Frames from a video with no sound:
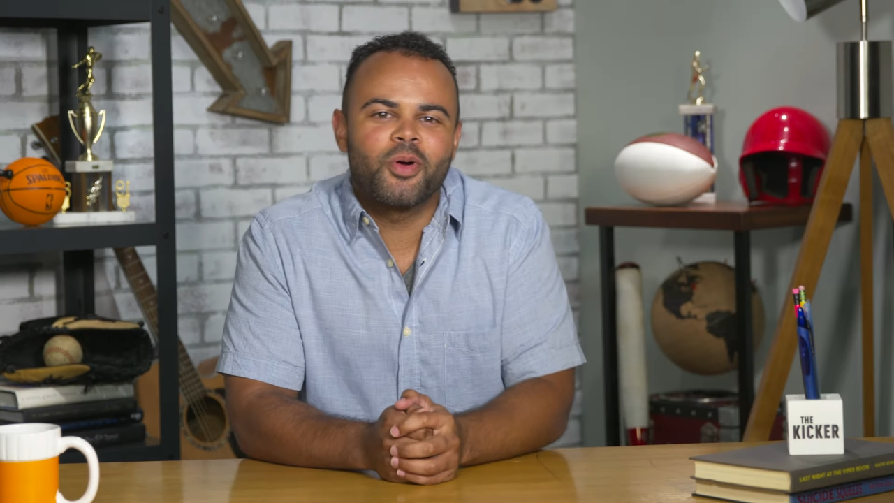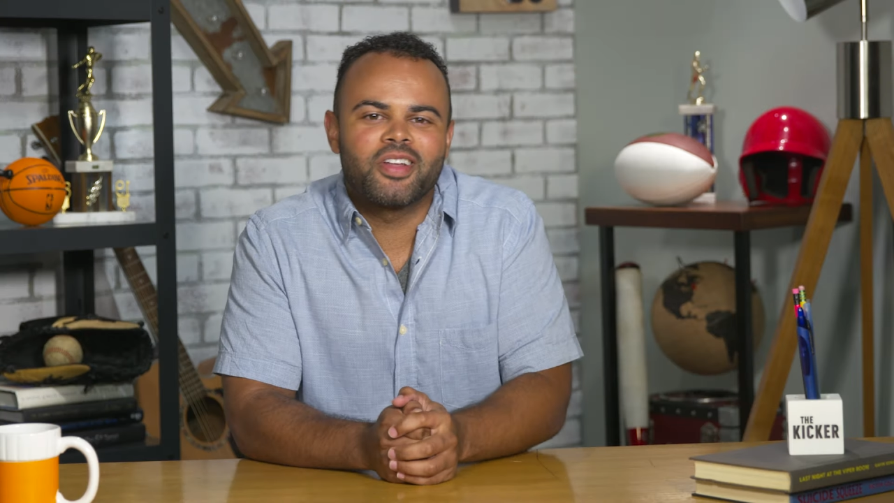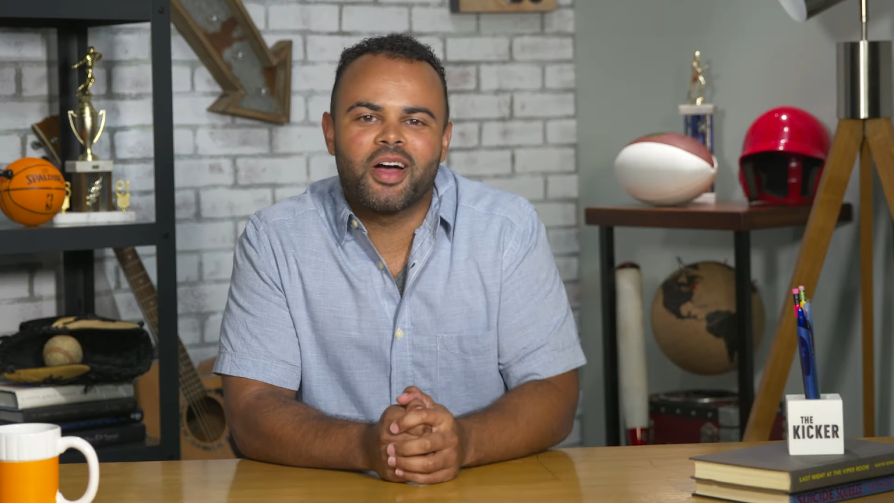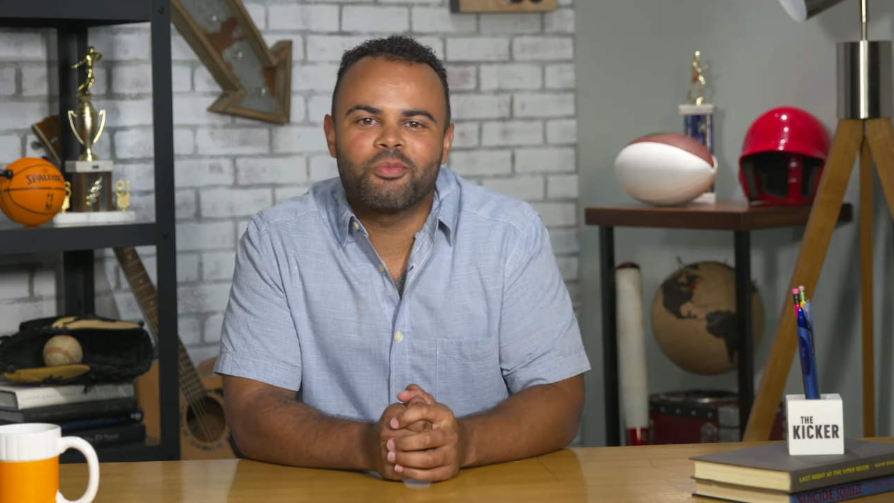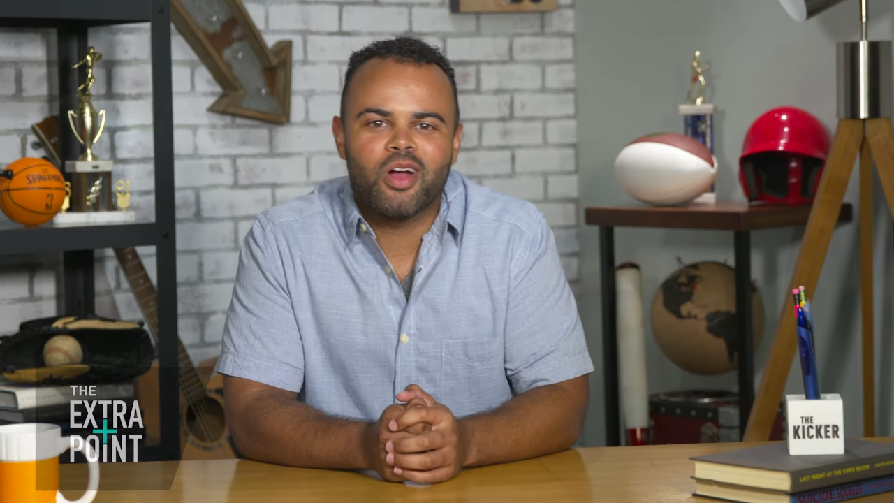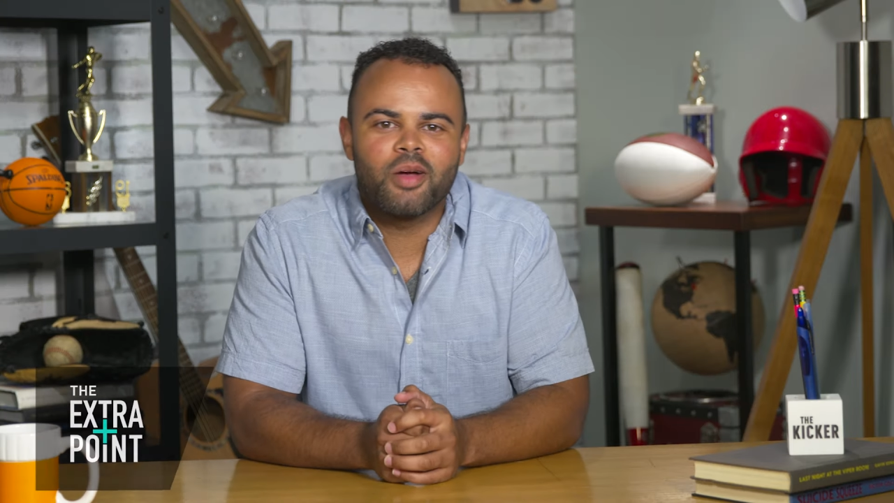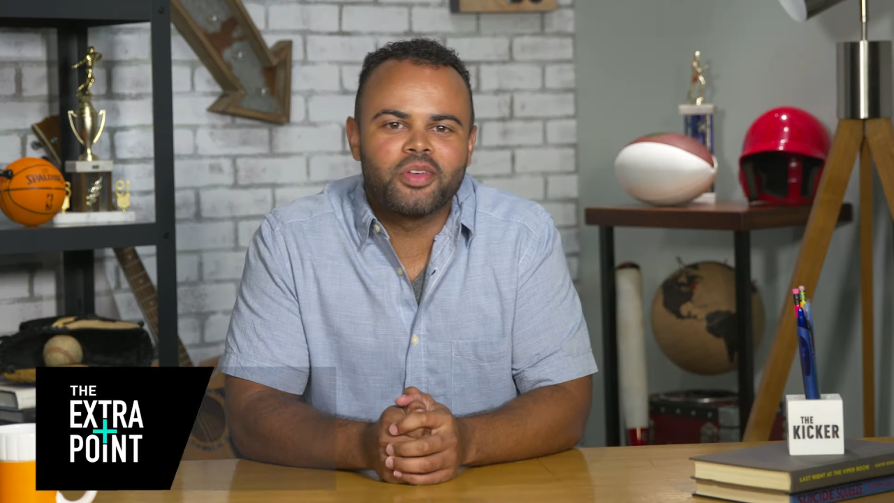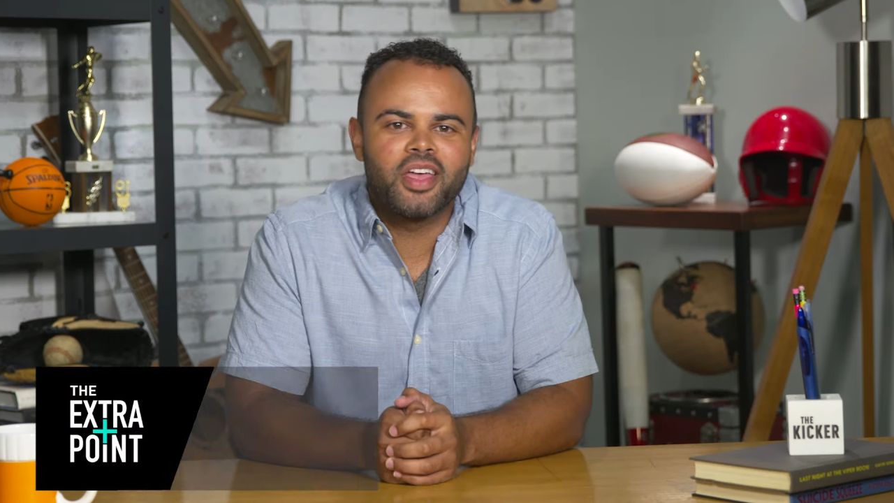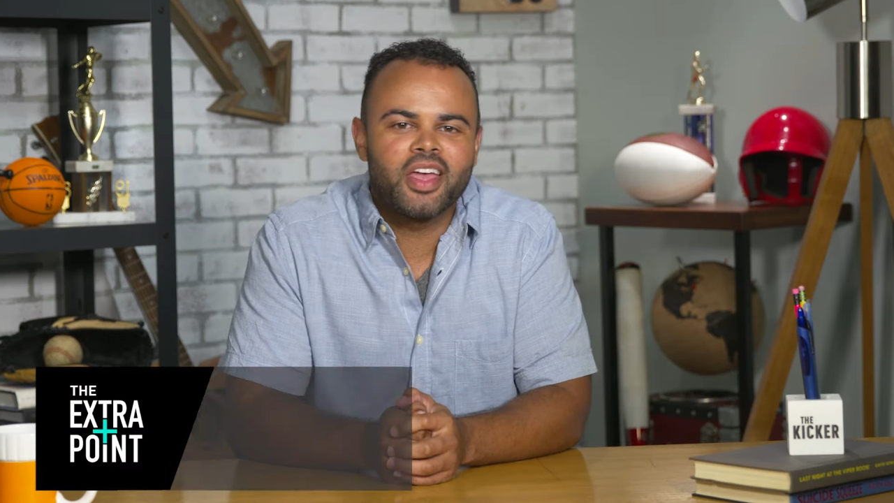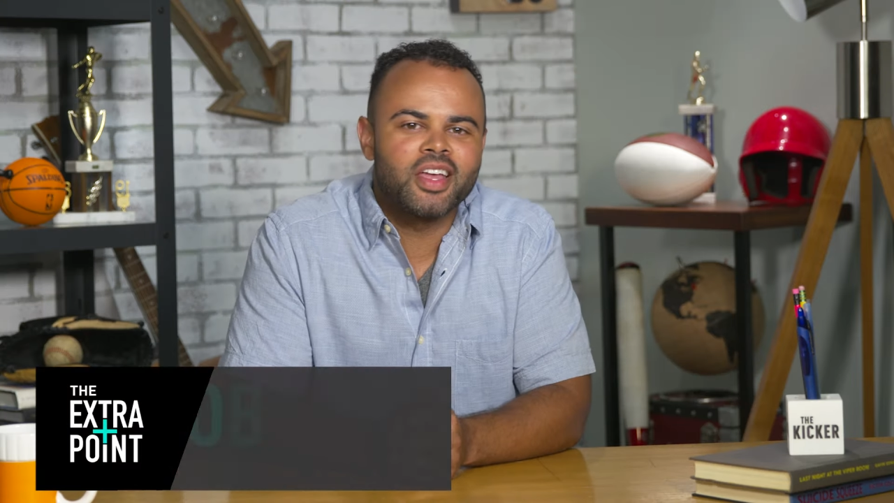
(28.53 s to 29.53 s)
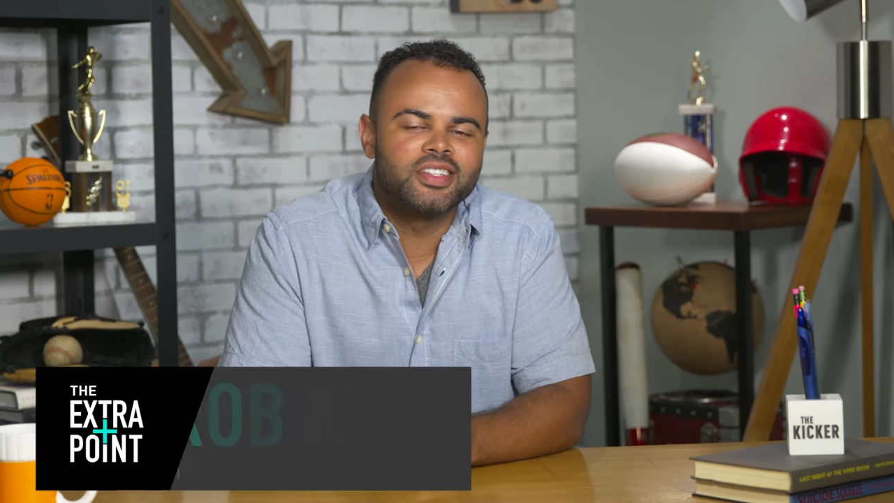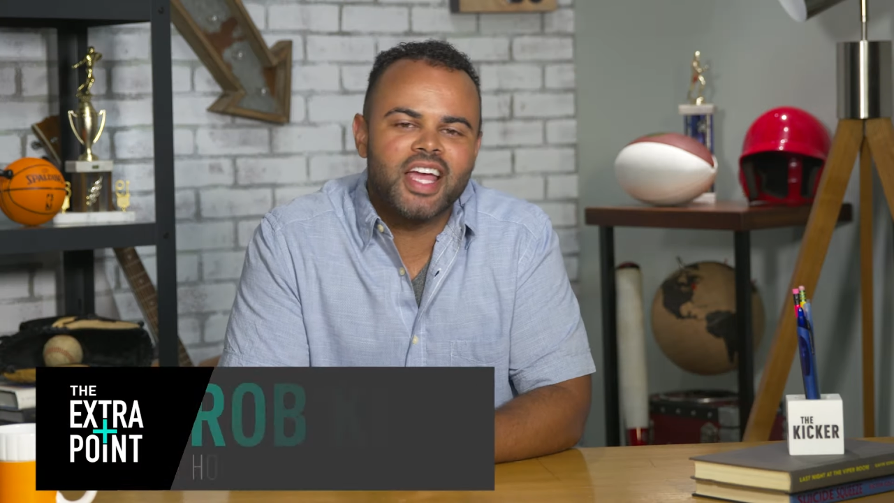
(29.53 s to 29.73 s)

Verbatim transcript: Point, I'm Rob King.